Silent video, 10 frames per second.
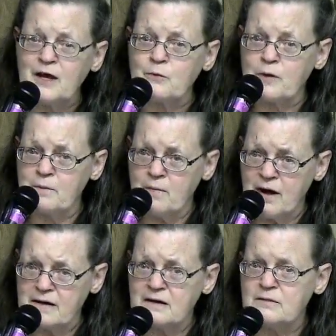
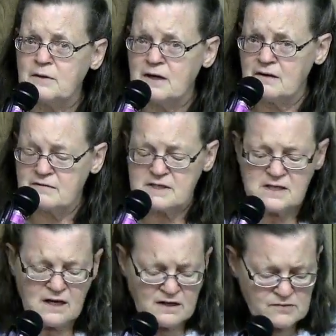reminded me of
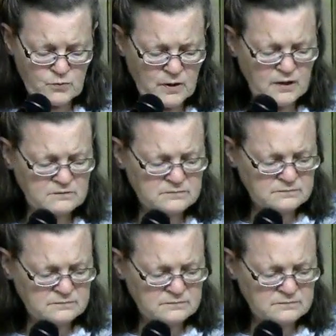today as well.